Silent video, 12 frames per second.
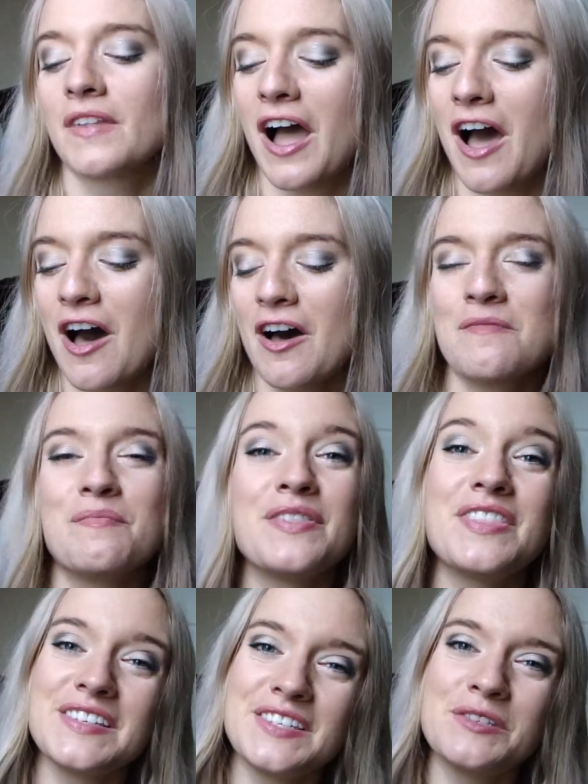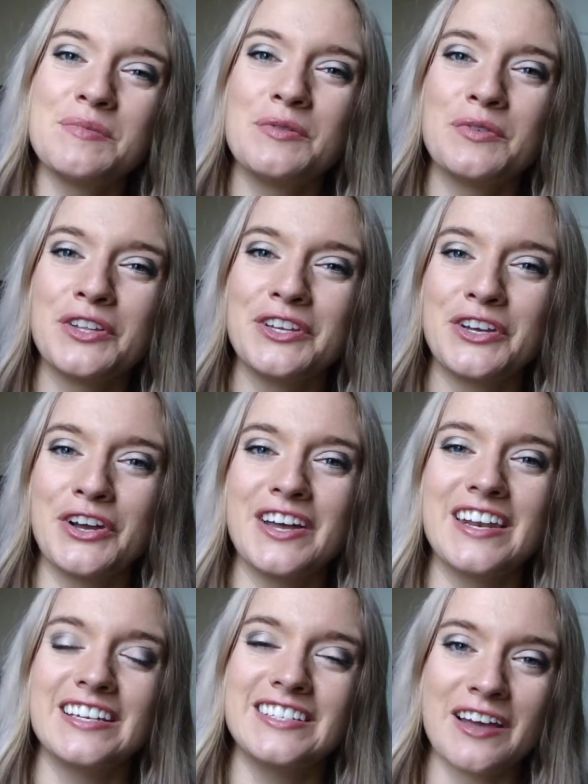But this has been really
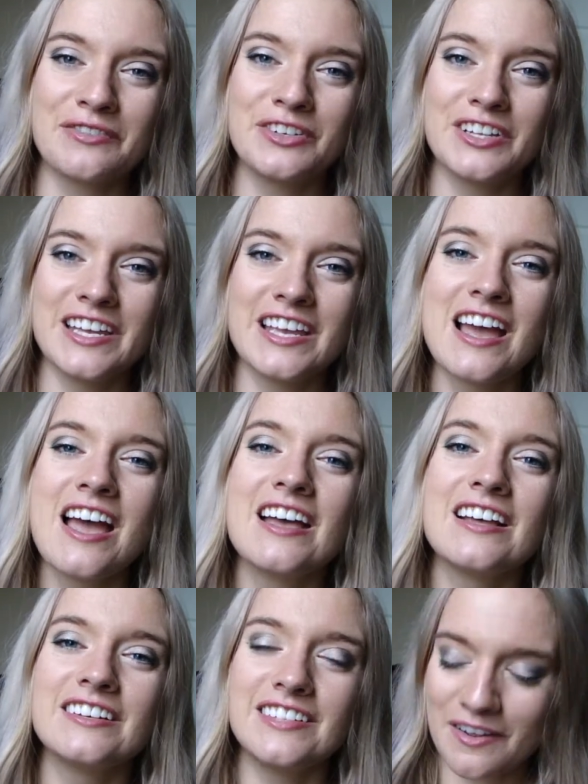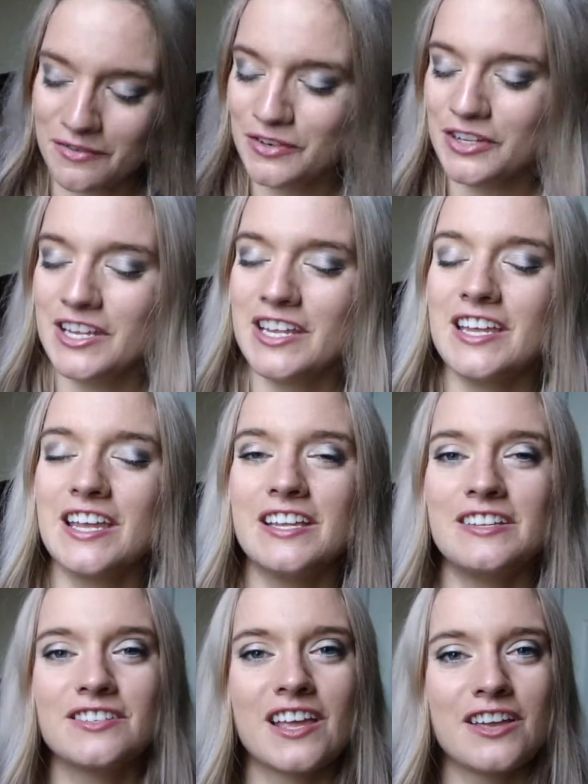good. It definitely
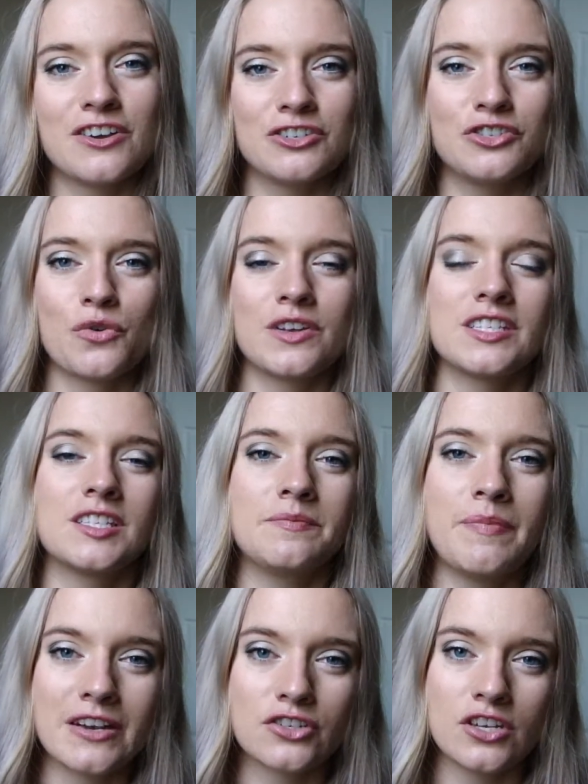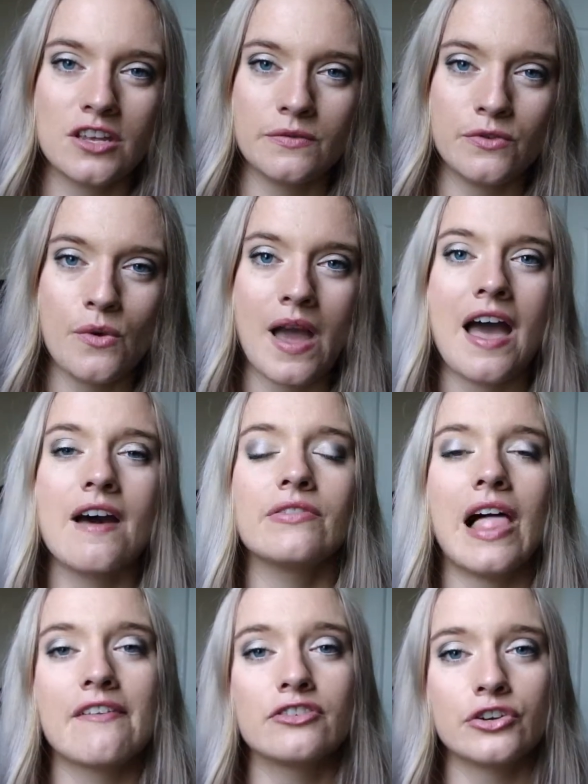is a good choice, especially if you
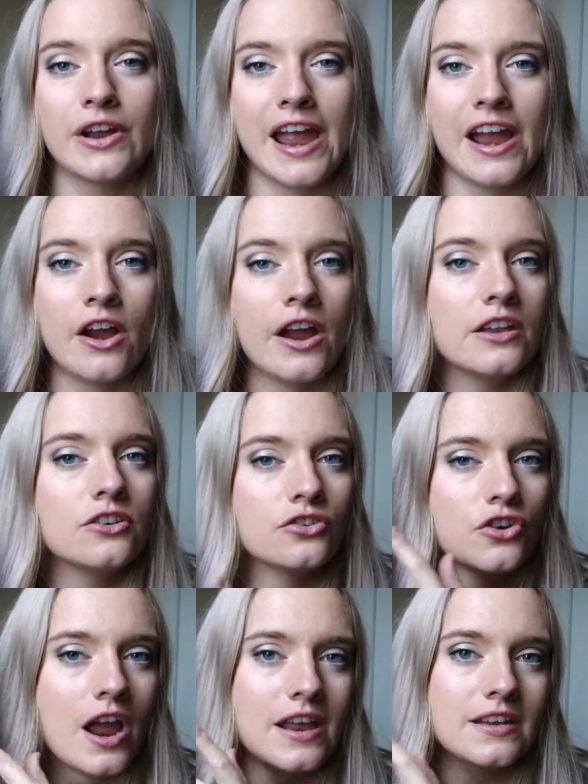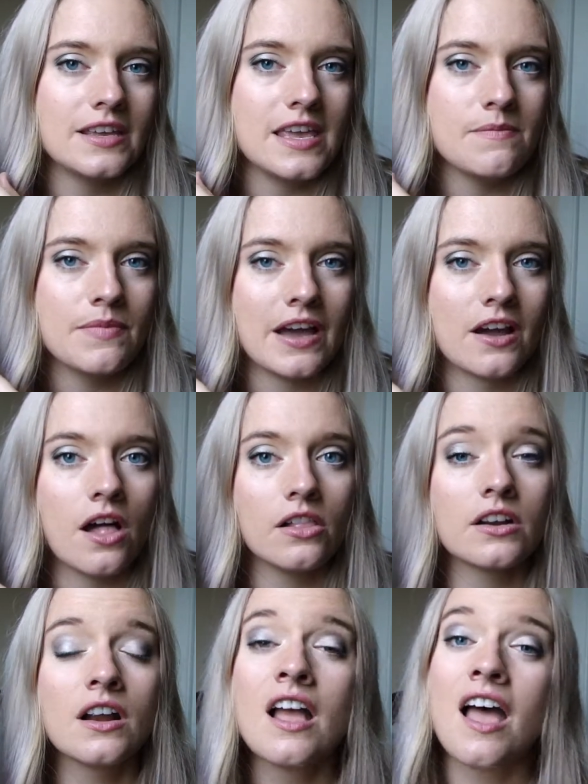have lavender hair and you're trying to keep that
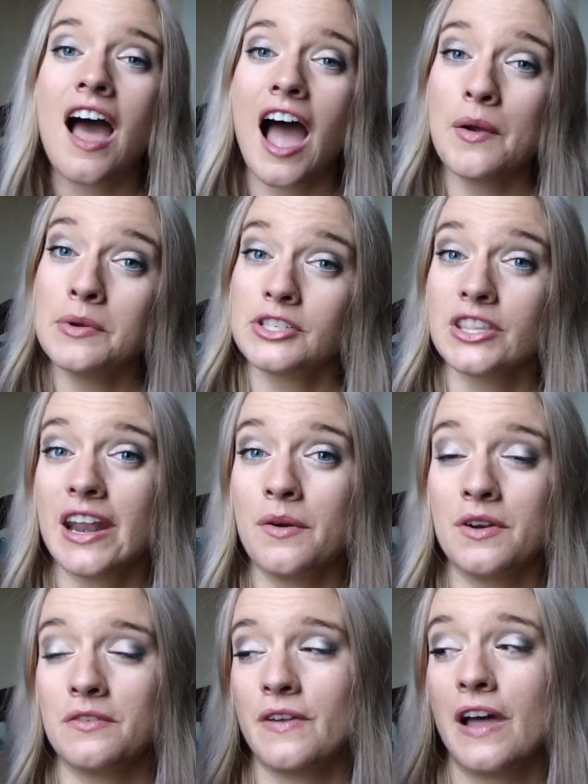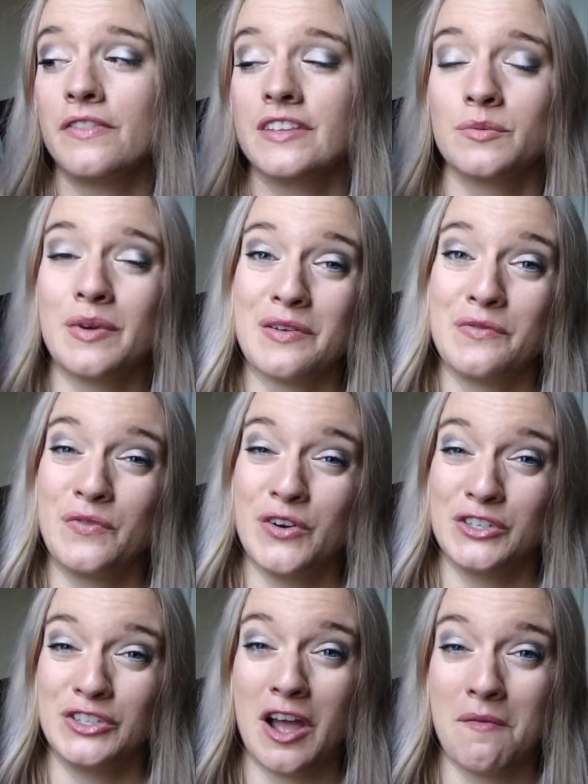color. I wish that I would have found this when I
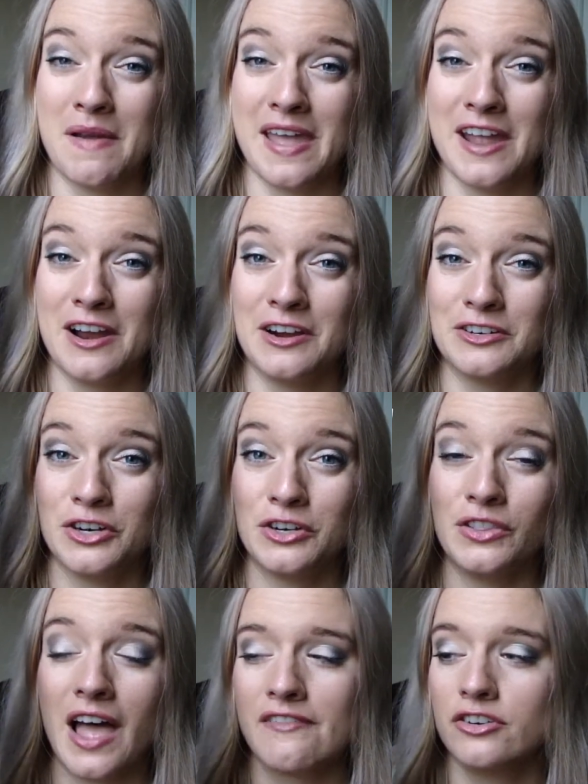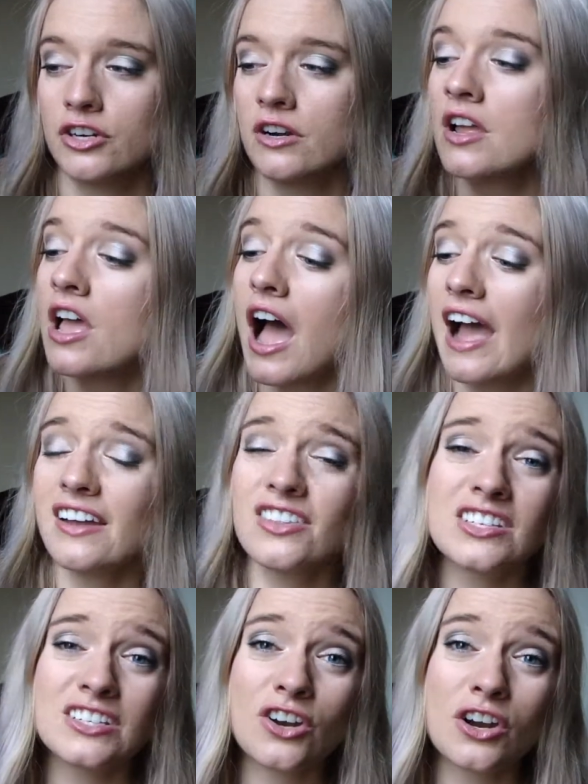first got my hair turned lavender. I got
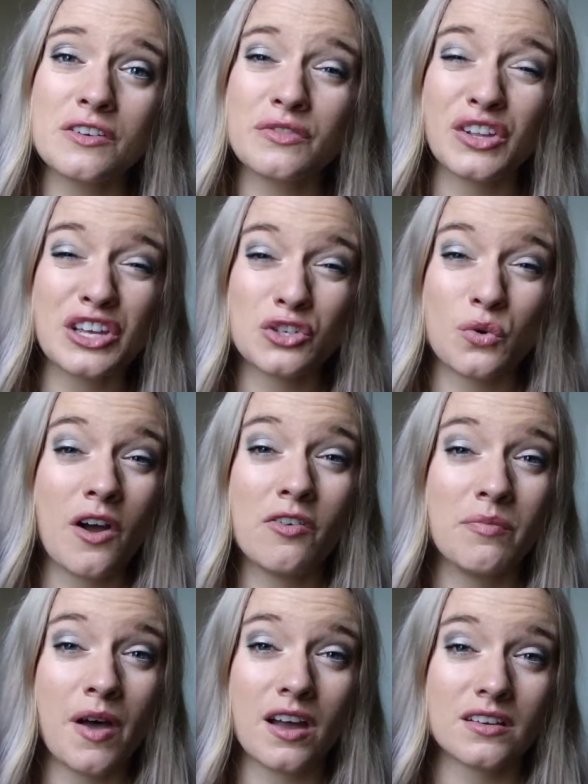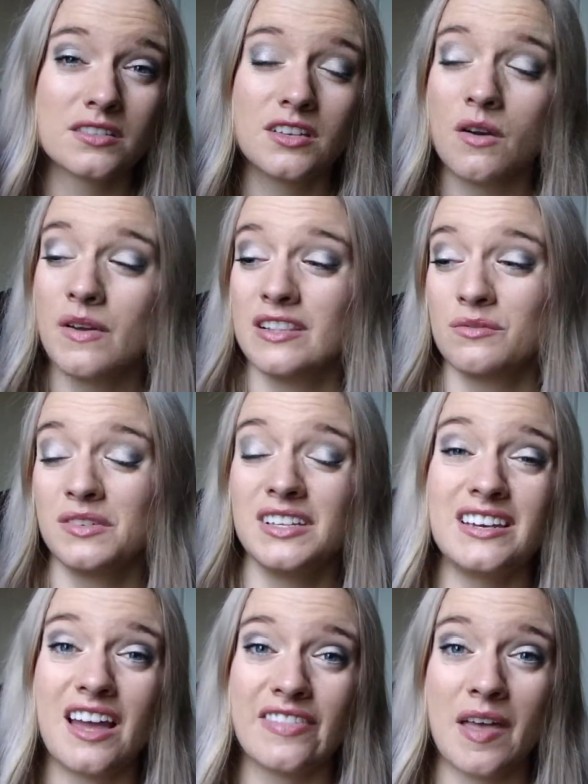this at Target for like 12 bucks, so it's
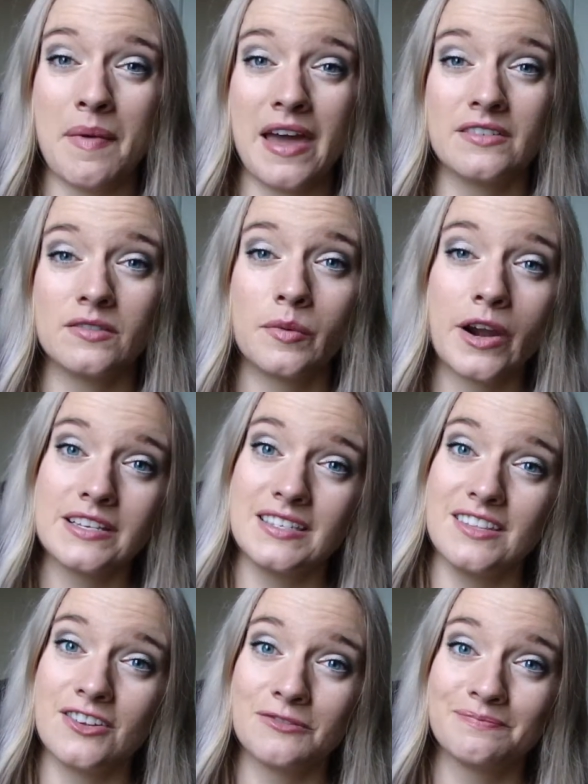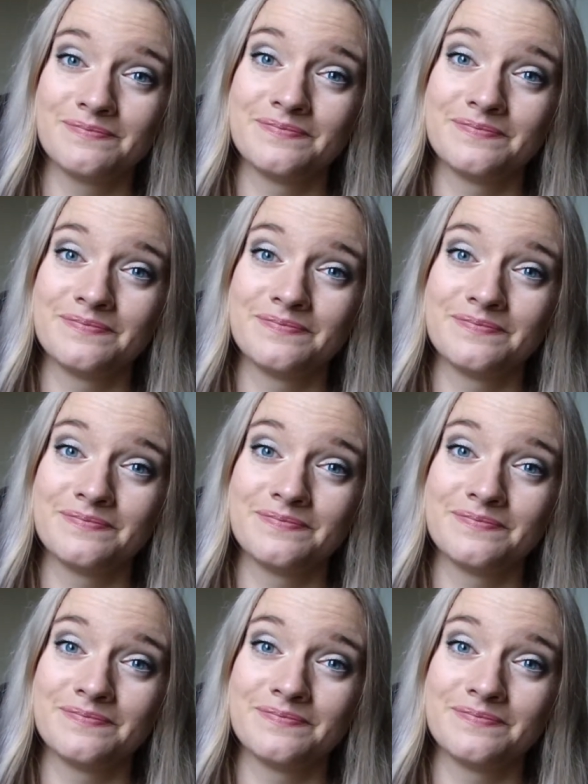really not that bad of a price either.